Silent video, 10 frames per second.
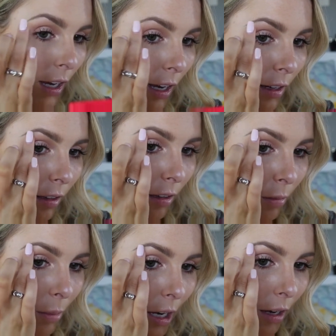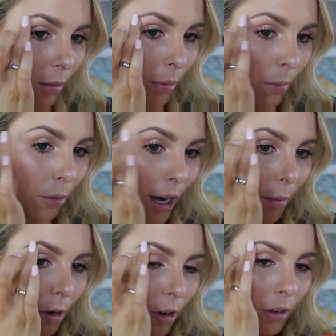And a little bit under my brow
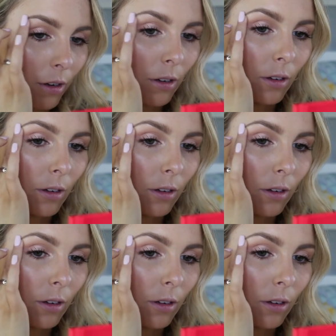bone.